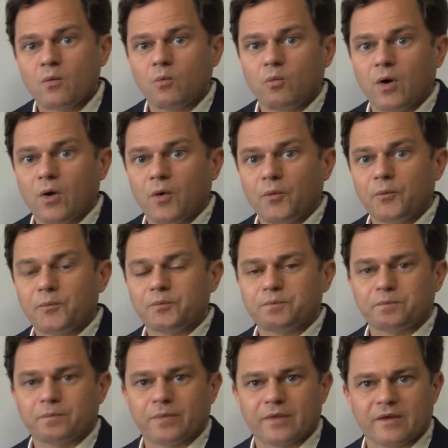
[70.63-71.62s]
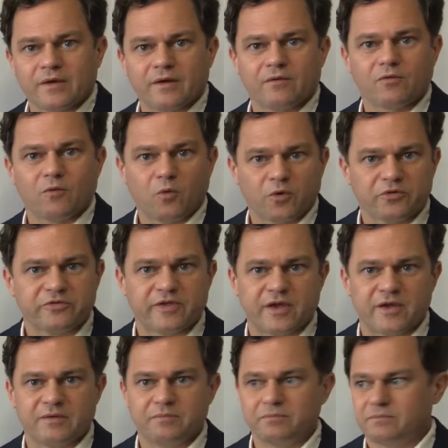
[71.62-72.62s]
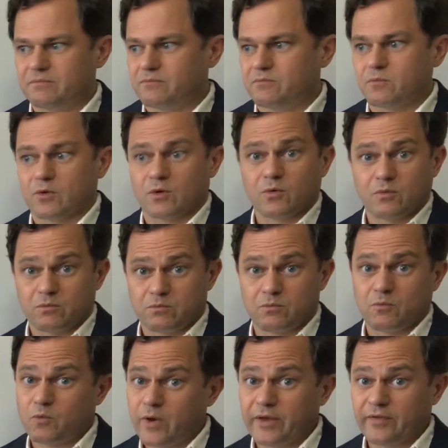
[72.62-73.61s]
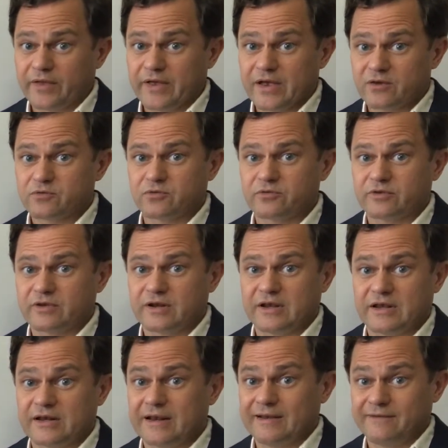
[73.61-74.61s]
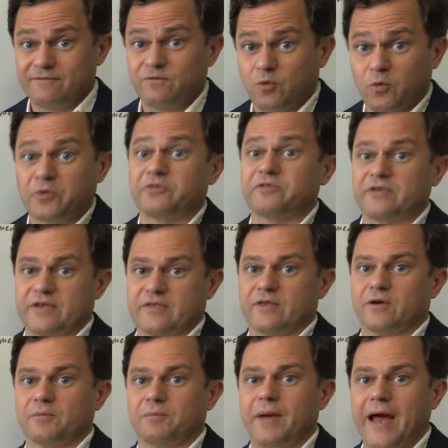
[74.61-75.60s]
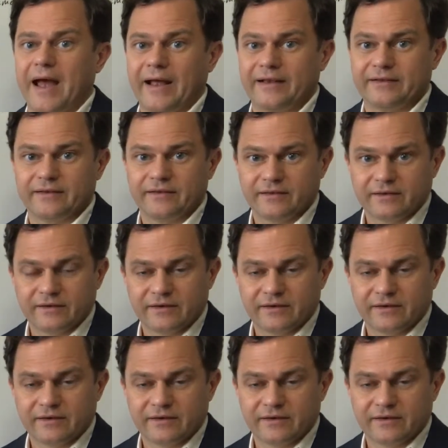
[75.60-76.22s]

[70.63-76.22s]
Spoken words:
Well, of course, they were quickly interested in enforcing their patent,